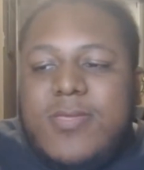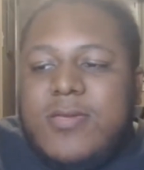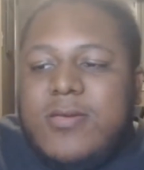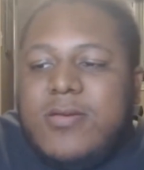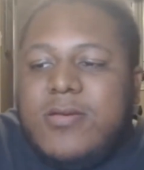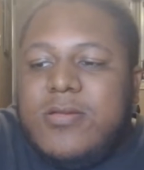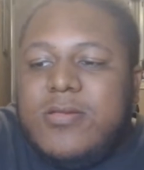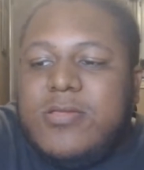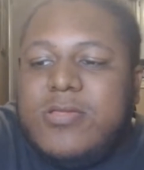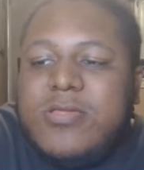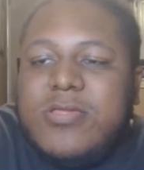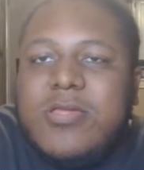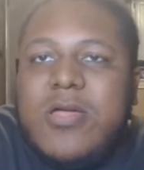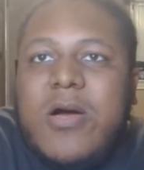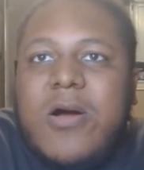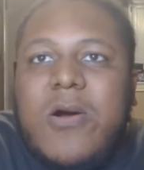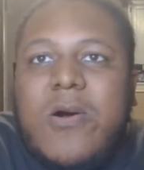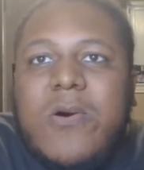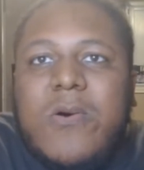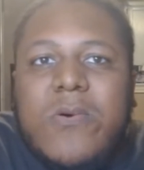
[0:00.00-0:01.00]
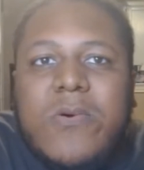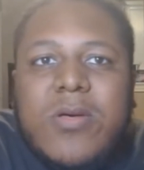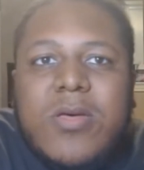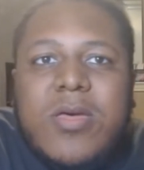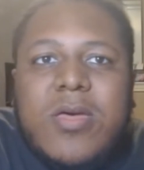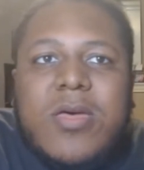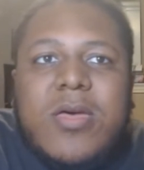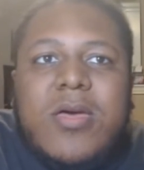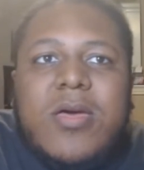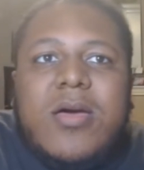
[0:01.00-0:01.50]
So
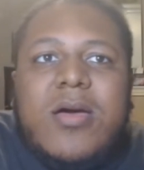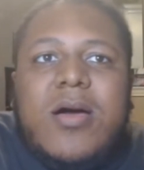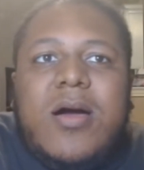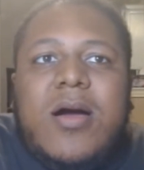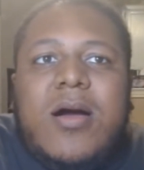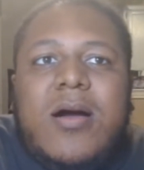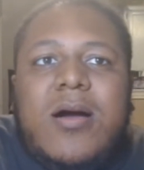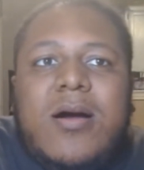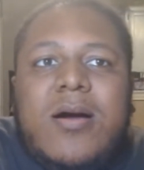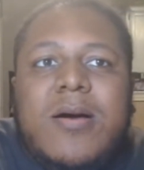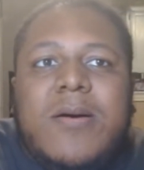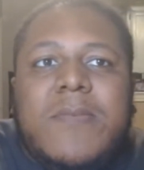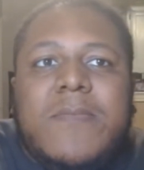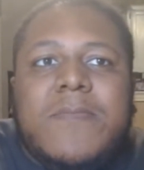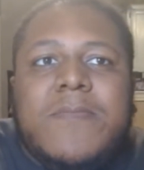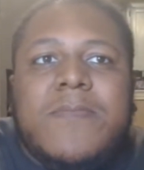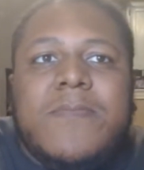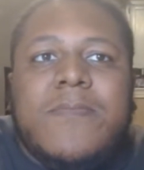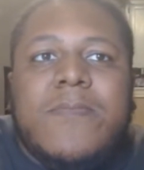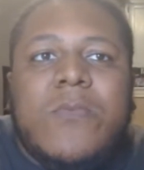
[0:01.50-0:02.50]
one